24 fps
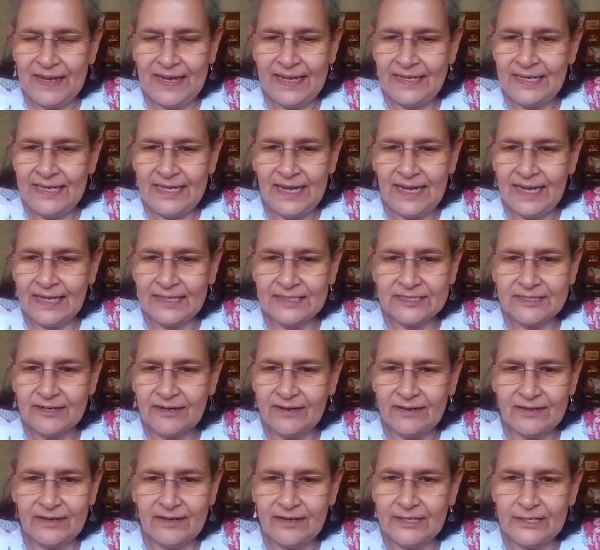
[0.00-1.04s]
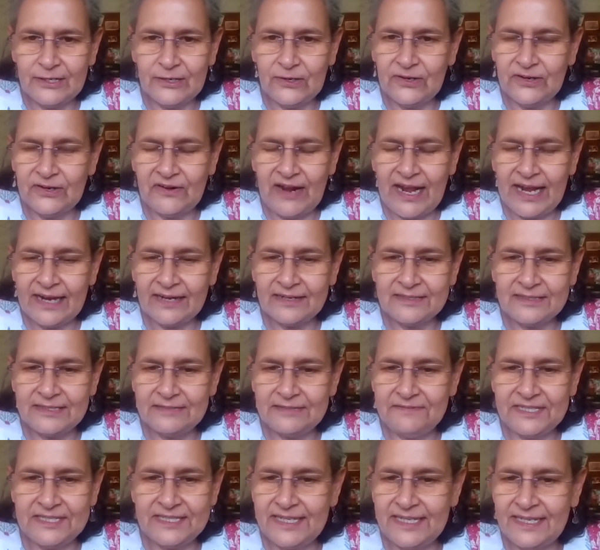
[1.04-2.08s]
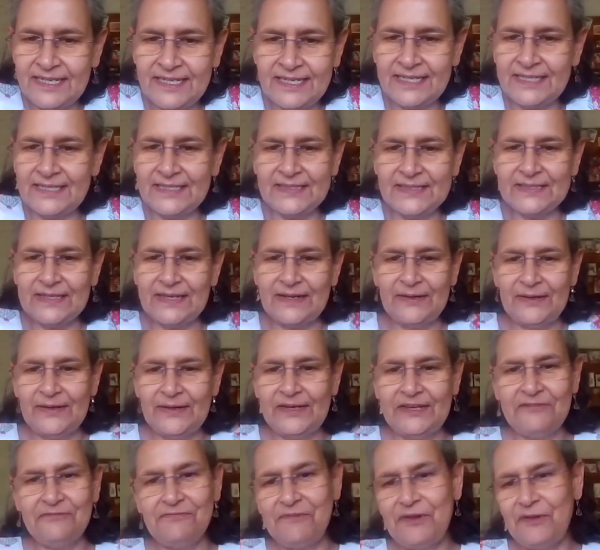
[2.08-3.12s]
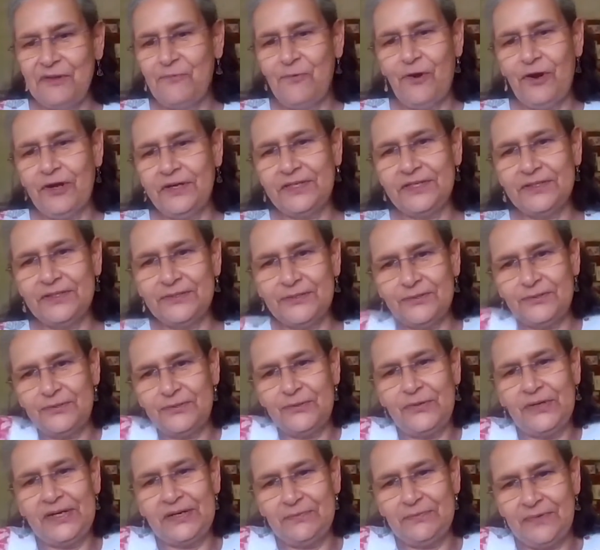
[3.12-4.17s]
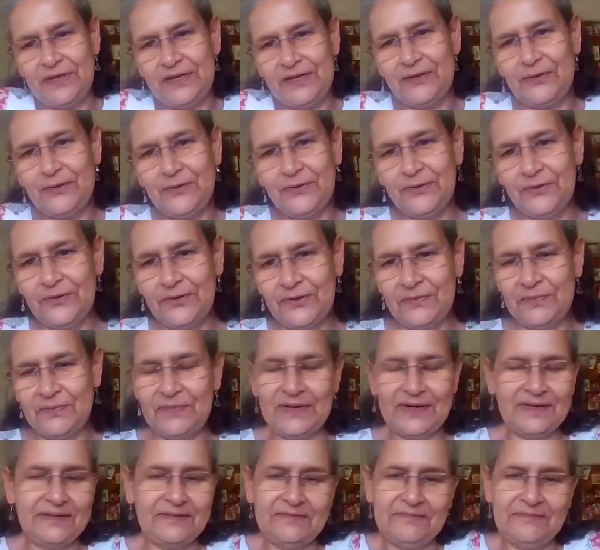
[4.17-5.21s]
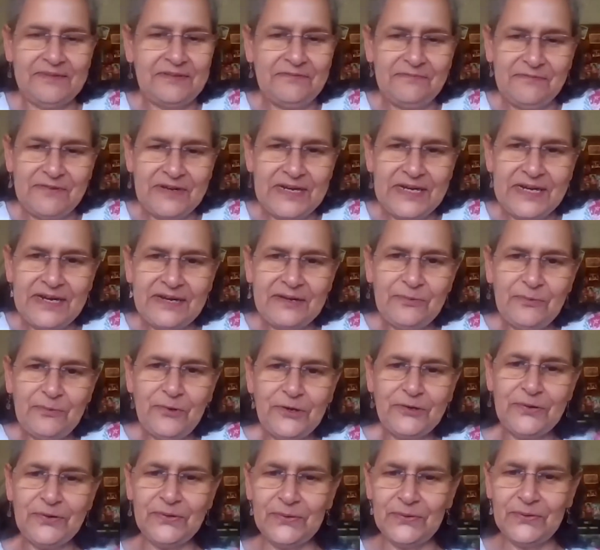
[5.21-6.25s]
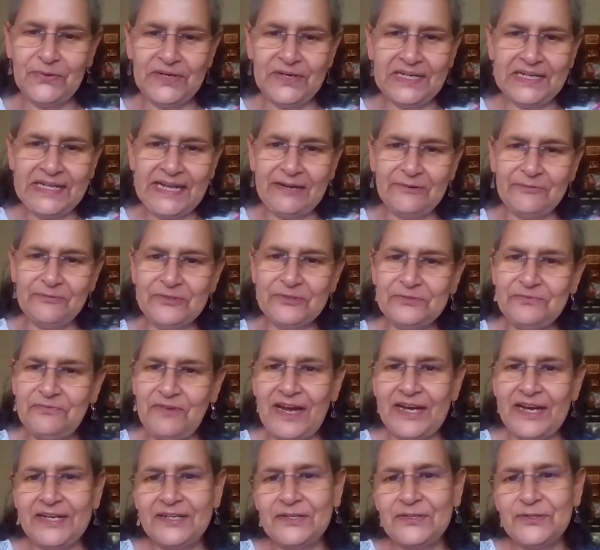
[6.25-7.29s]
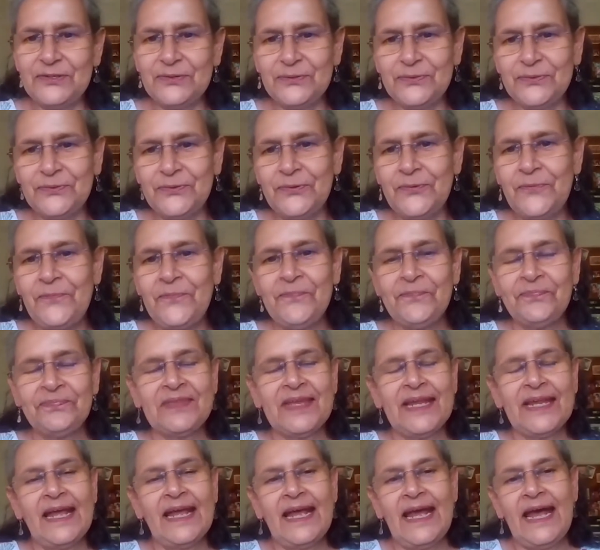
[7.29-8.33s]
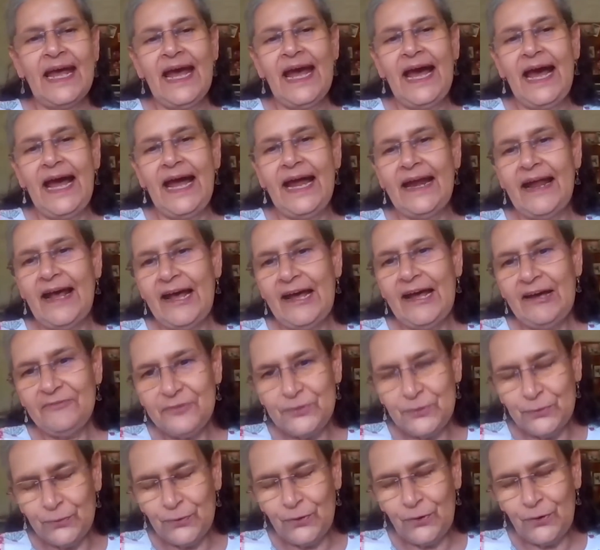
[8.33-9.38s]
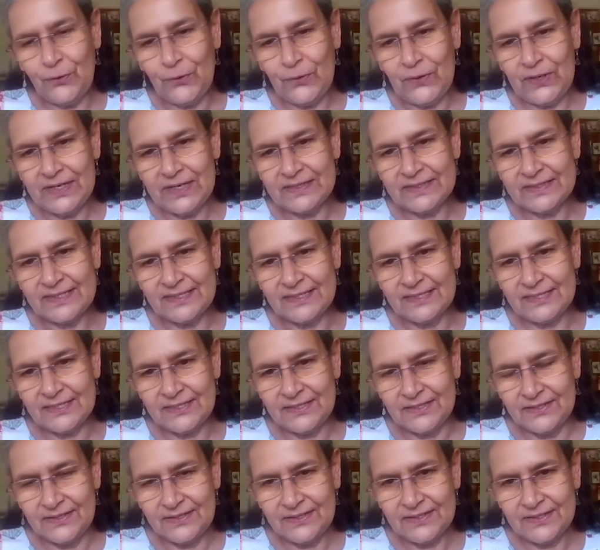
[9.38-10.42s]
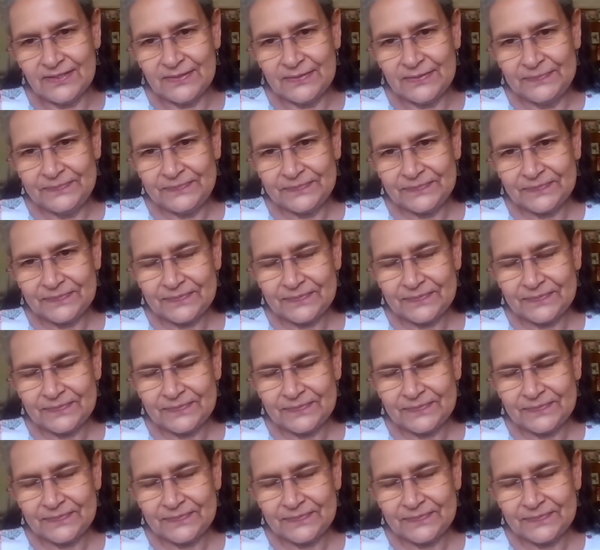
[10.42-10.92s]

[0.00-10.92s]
any extracurricular activities. If we wanted to do it, we could, but if we didn't want to do it, that was fine too. And I have two older sisters,